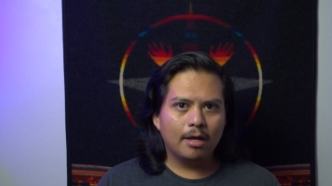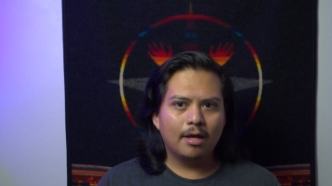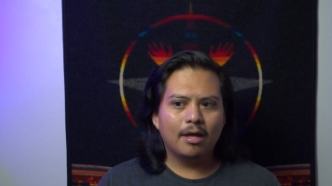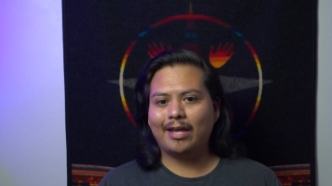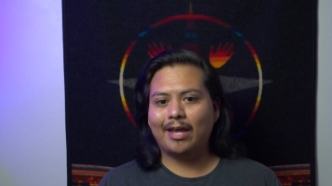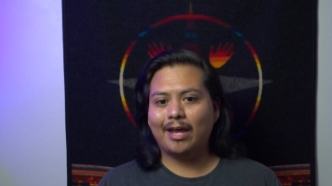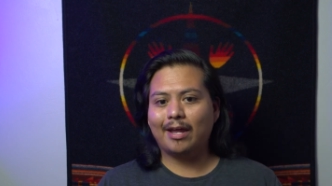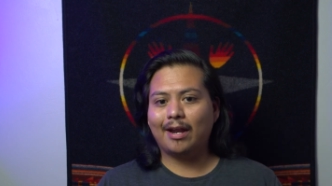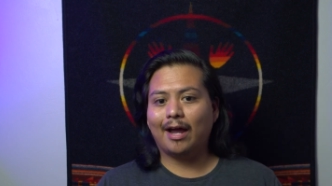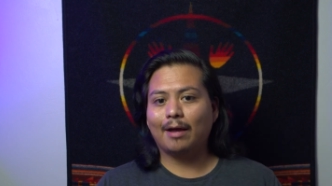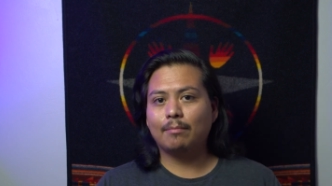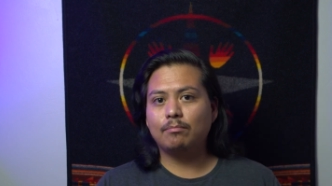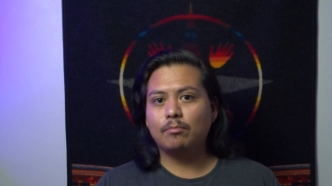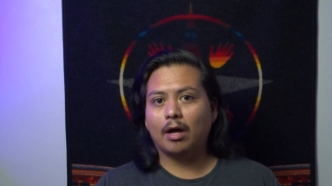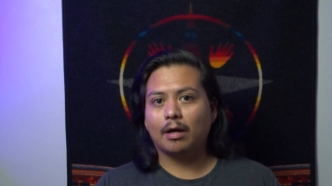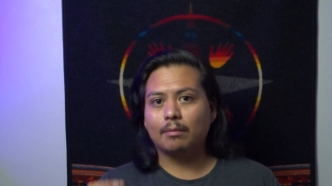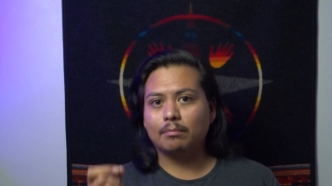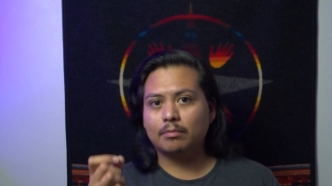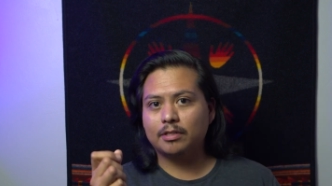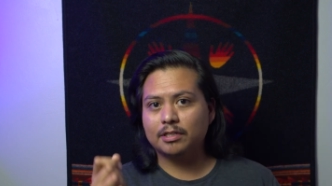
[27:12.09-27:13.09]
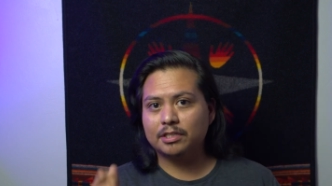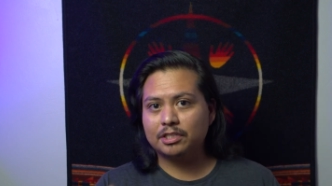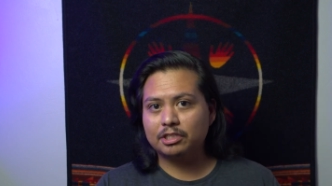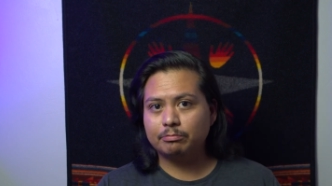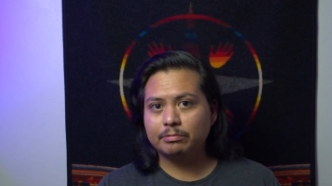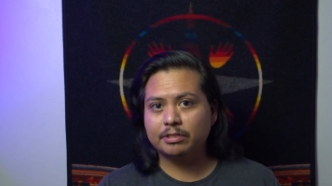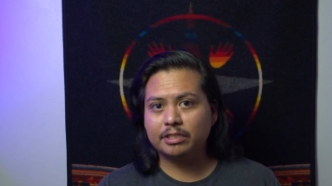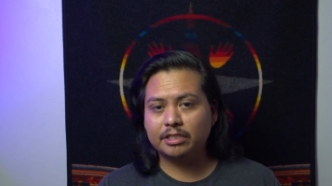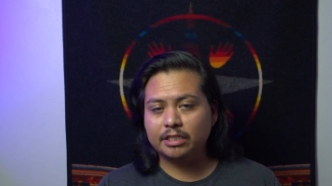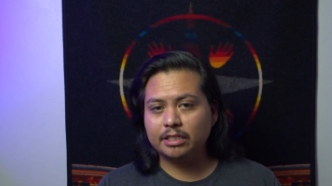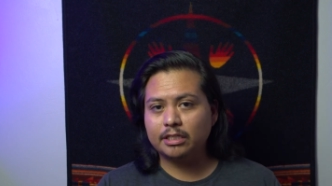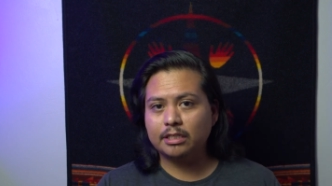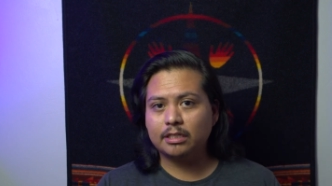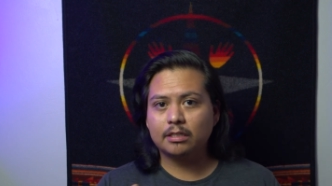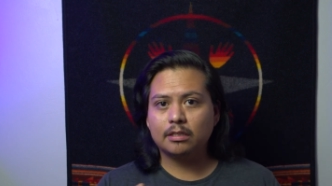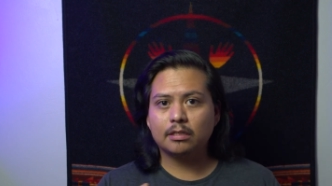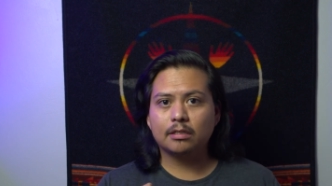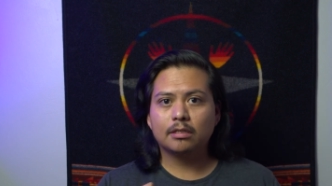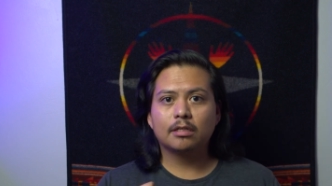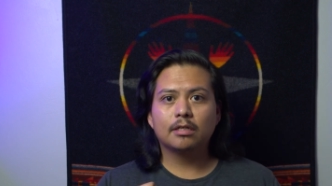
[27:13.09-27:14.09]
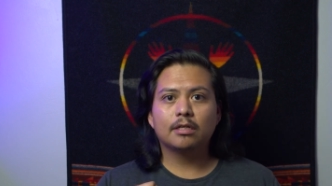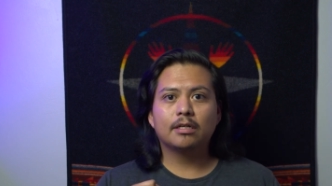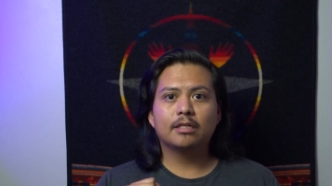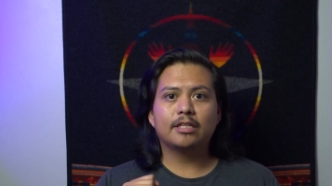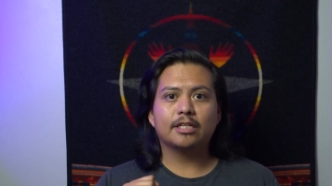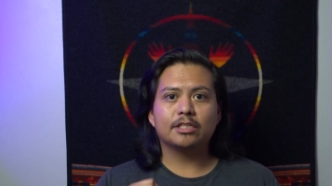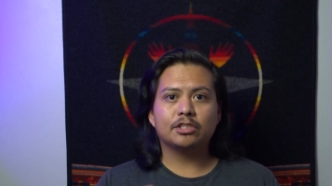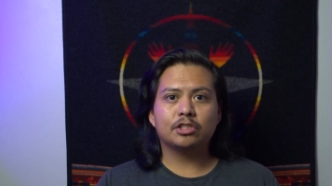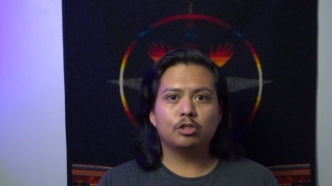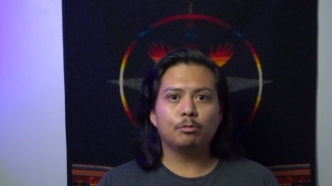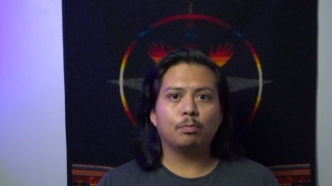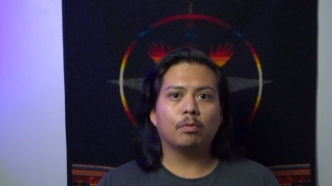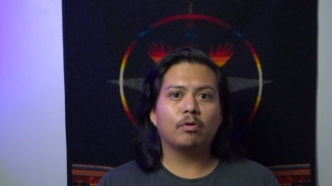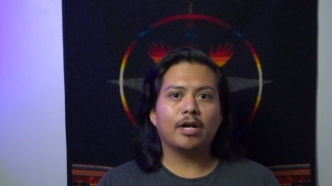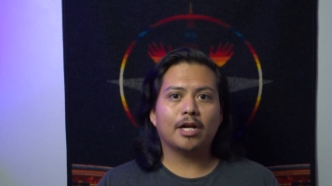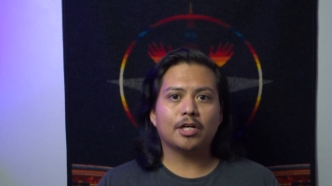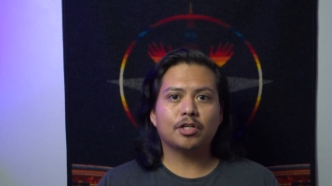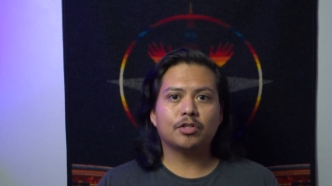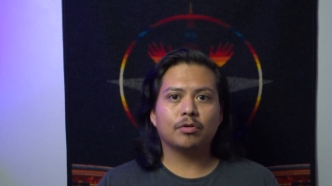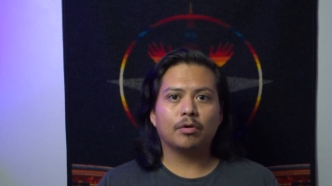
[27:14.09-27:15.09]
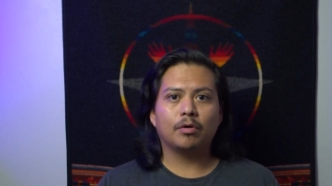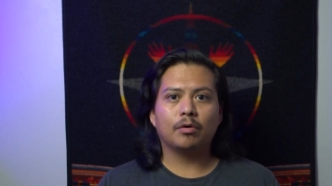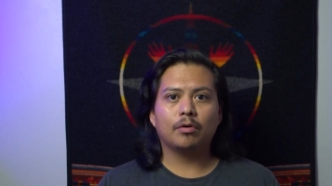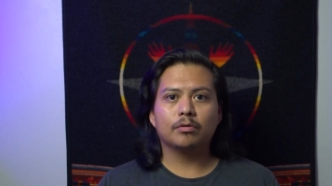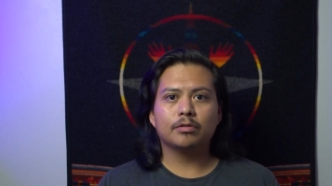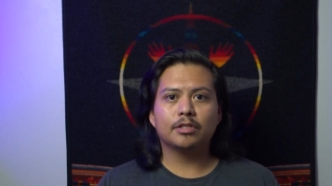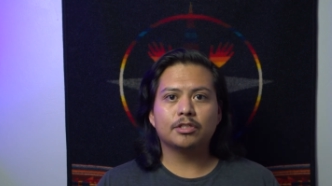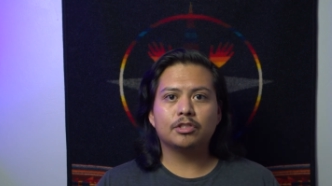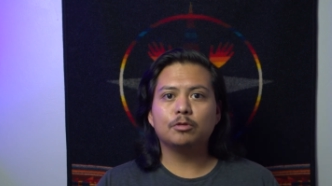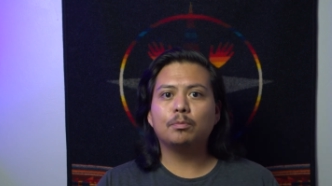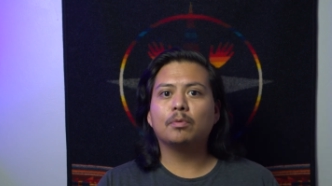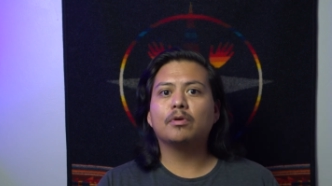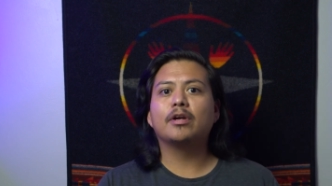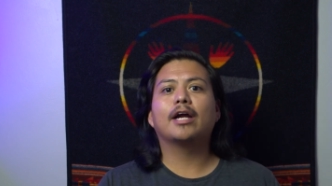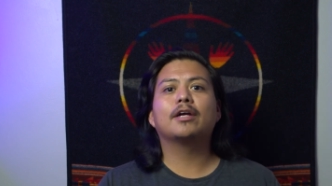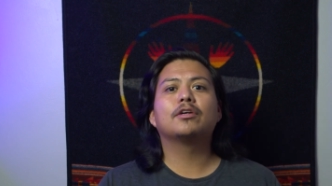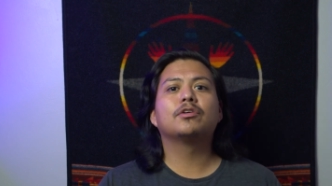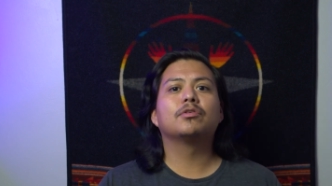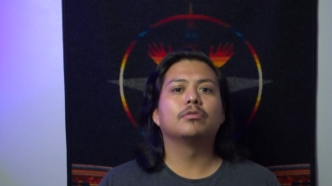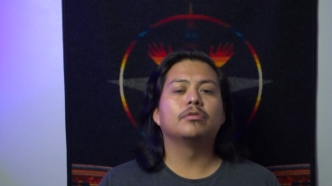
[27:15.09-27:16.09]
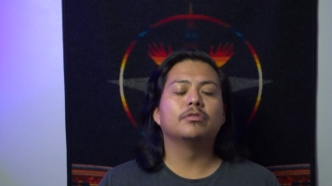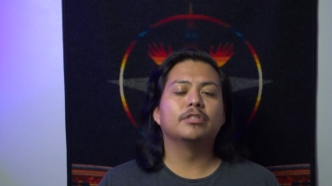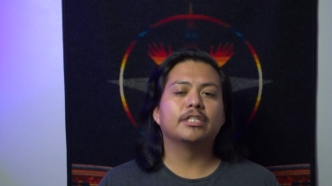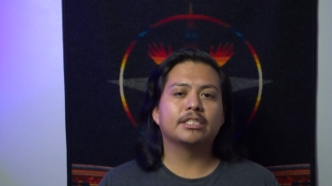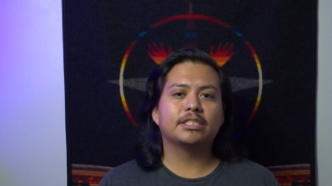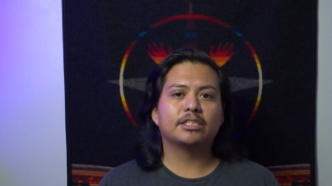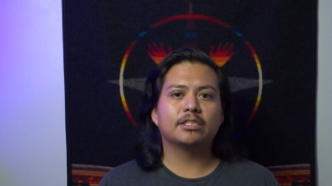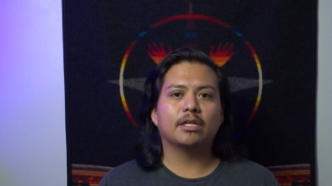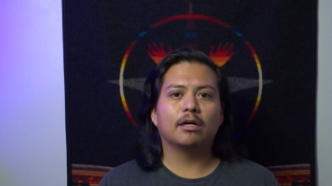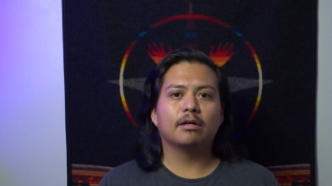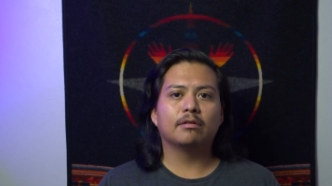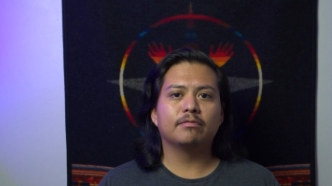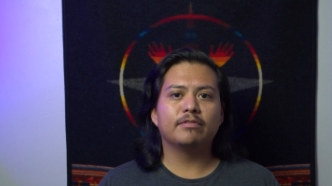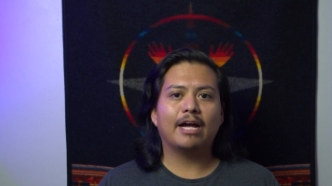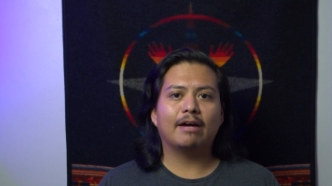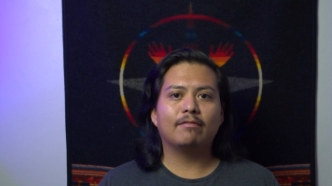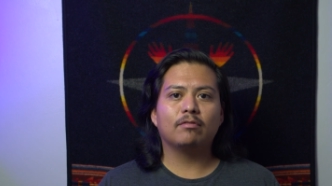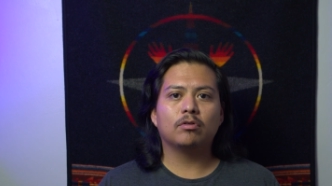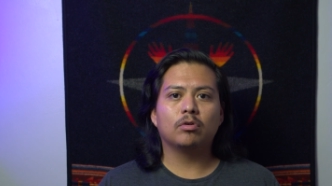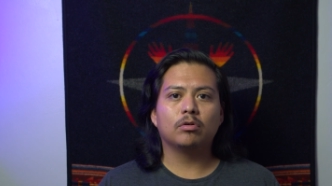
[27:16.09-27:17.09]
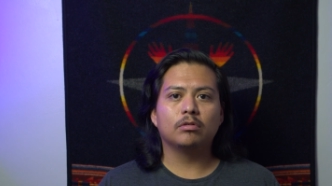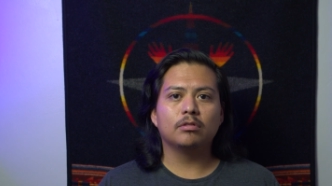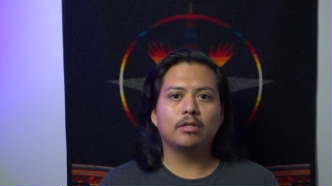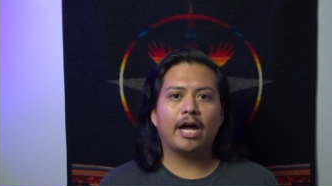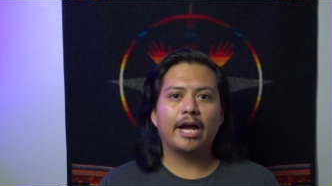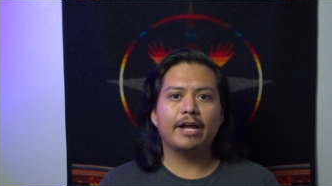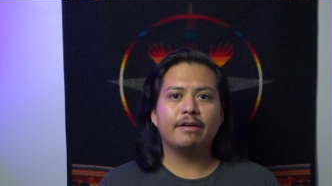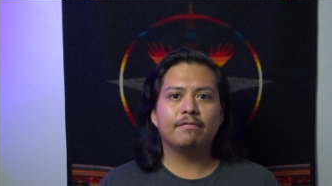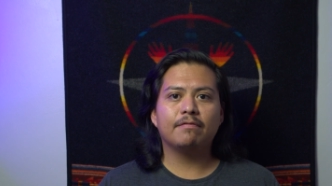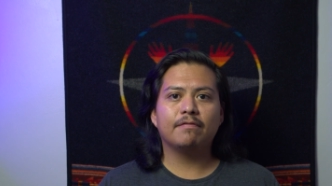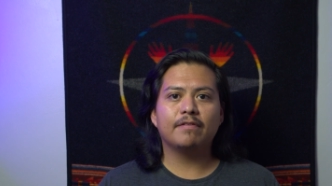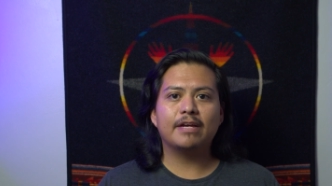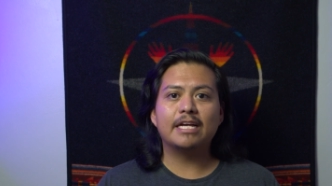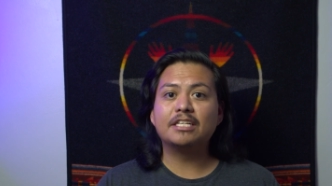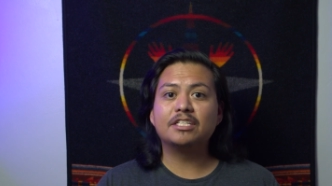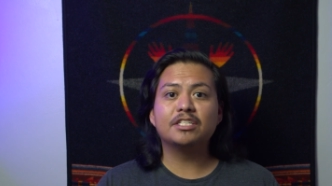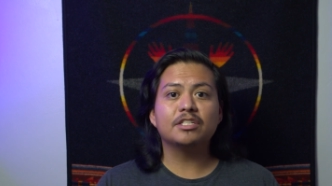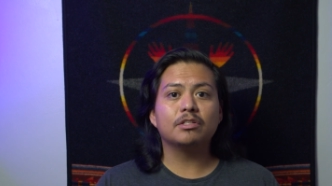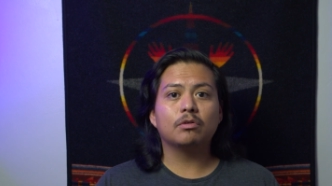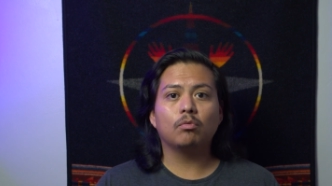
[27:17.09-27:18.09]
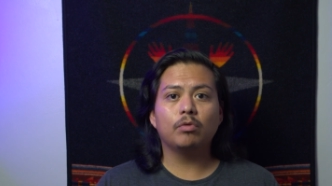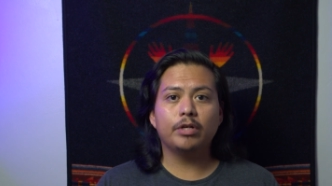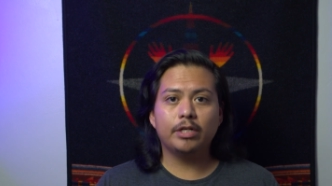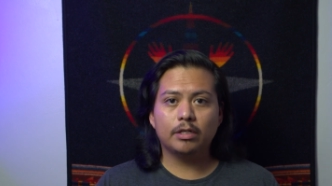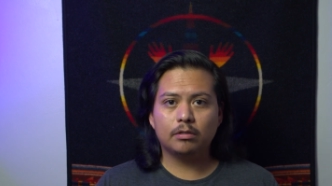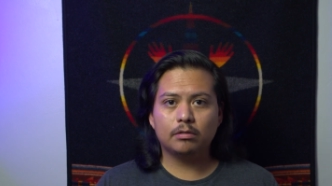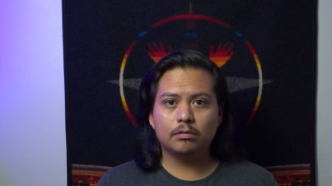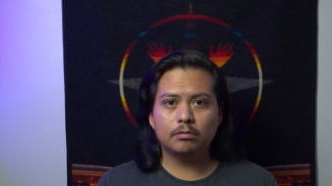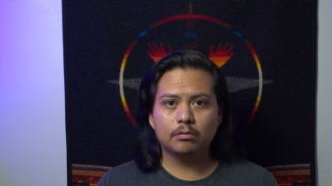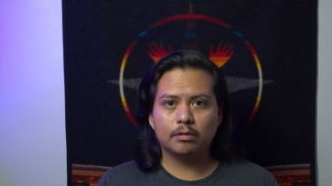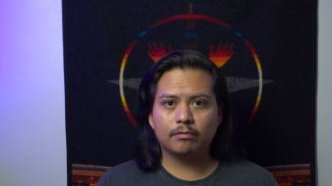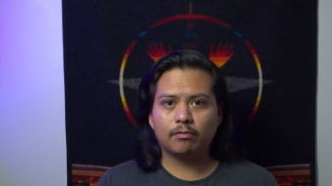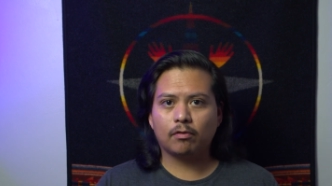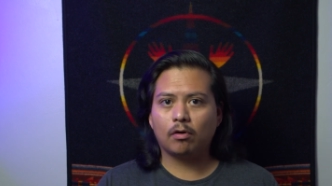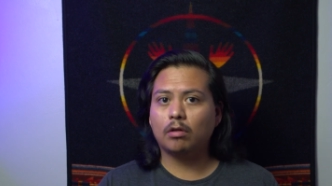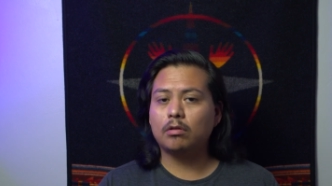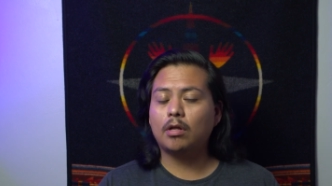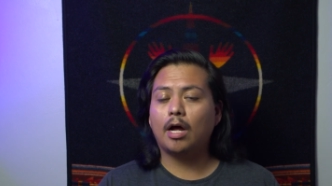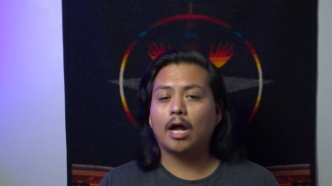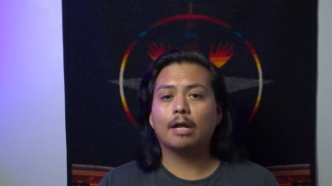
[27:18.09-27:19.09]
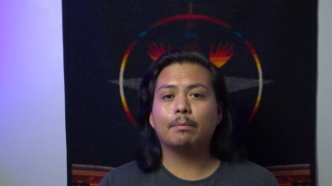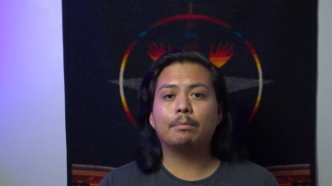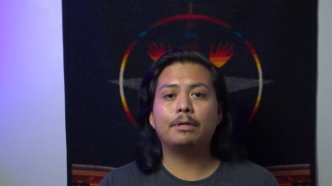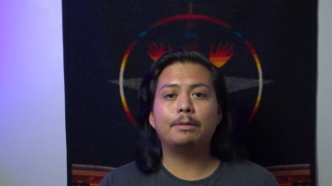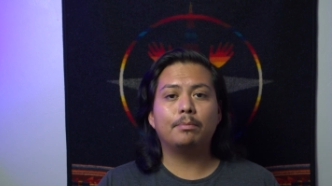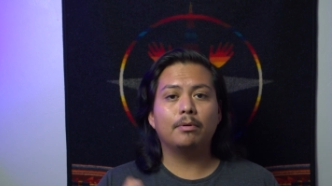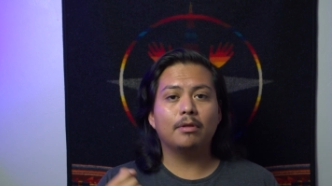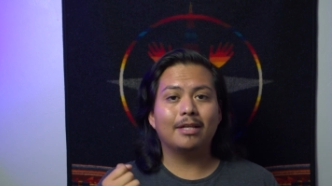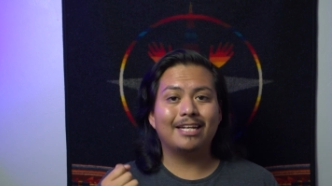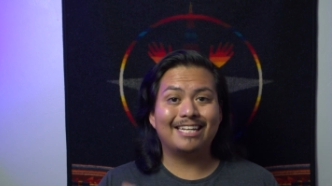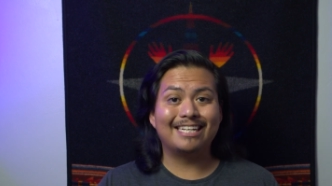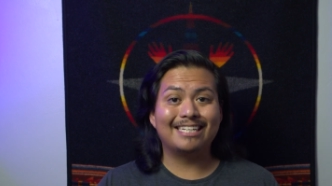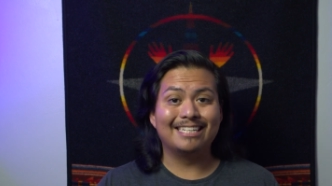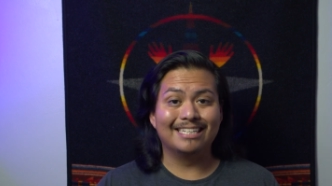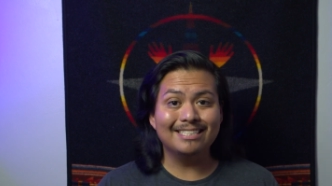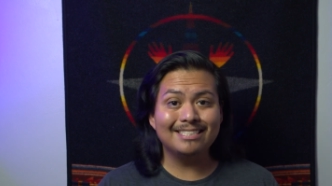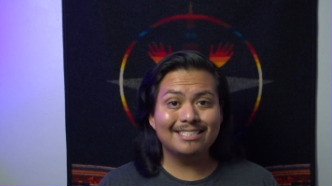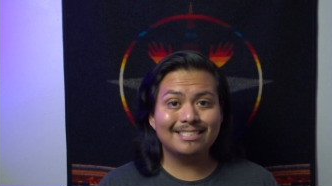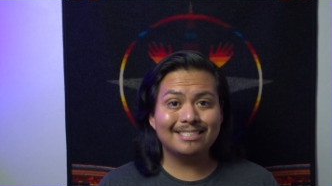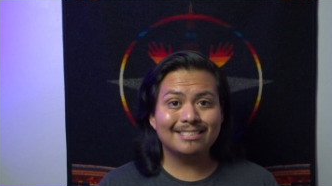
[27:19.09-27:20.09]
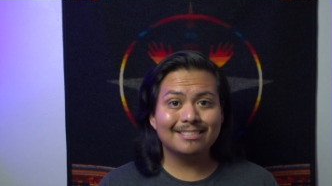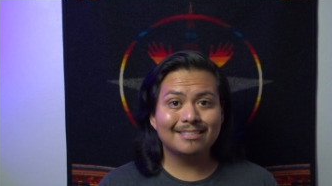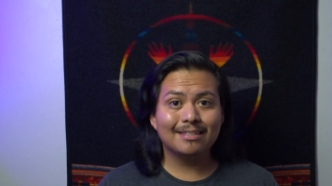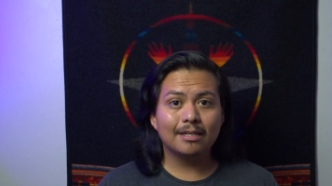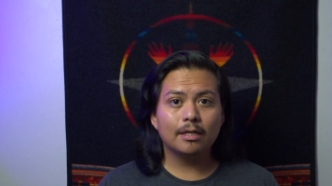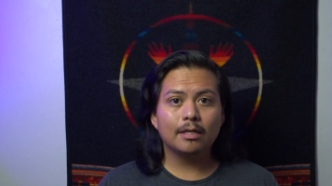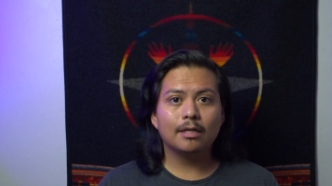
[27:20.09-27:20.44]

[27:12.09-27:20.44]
Again, I'm not dismissing that supernatural, the supernaturalness of Navajo life isn't real. For a lot of people, it is.